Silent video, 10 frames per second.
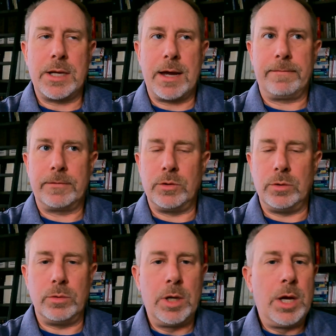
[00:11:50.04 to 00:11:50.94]
have
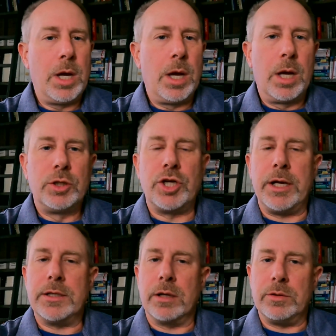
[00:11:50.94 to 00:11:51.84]
to
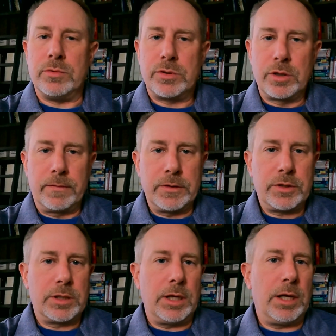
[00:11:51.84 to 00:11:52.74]
change how you
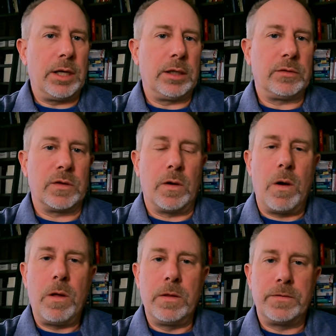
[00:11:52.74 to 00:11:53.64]
service things and
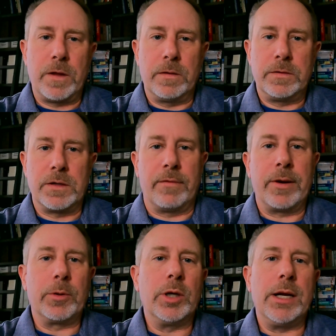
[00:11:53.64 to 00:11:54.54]
all this other stuff.
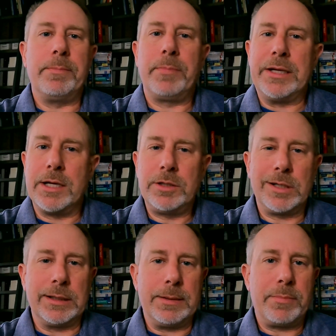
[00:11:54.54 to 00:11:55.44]
I'm going to
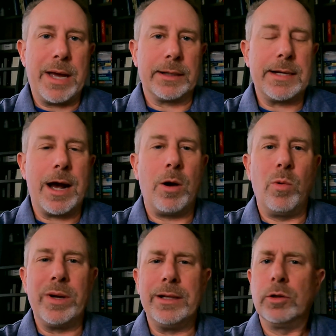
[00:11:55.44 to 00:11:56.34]
potentially impact how
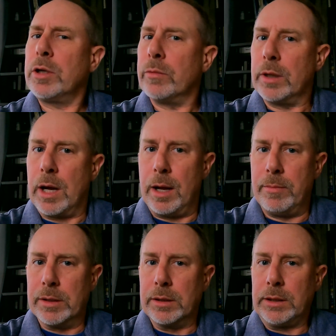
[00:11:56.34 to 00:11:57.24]
we look at
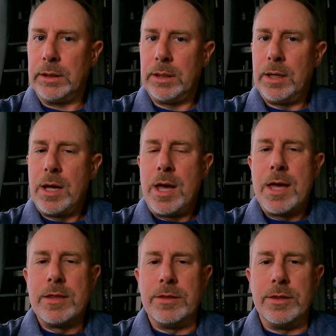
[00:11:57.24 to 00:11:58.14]
reliability.
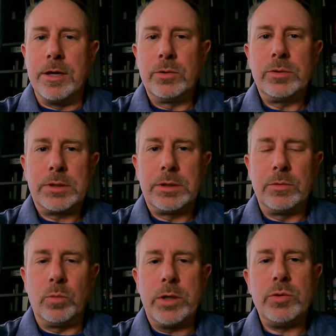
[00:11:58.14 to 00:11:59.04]

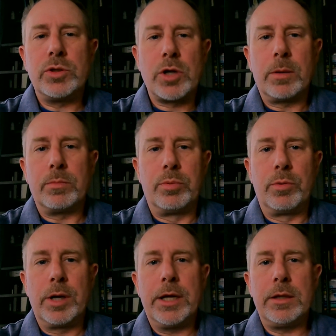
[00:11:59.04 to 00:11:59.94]
Those, when you start
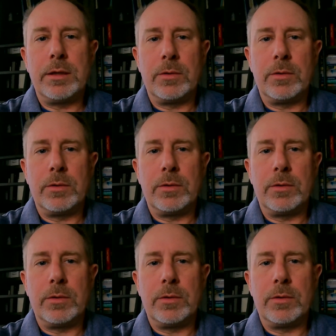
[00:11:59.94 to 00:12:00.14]
bringing